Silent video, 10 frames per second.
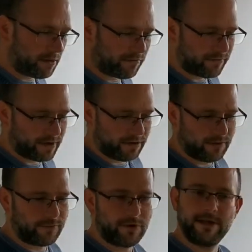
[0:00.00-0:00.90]
of
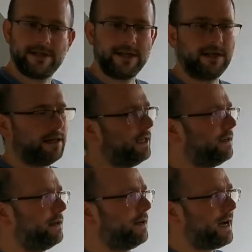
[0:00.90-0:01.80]
underfloor heating in
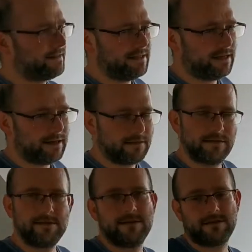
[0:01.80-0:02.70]
an attic like
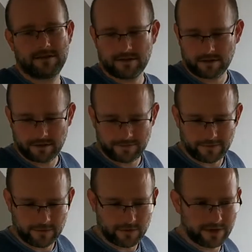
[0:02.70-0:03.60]
this is the
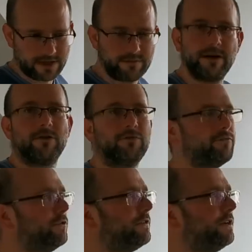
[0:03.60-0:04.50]
floor is made of
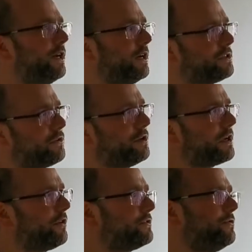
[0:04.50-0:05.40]
wood, so you
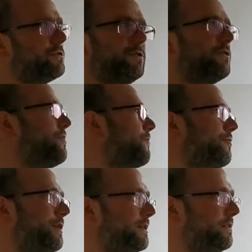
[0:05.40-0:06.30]
cannot use
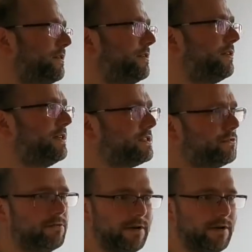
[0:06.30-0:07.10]
concrete or anything, it's too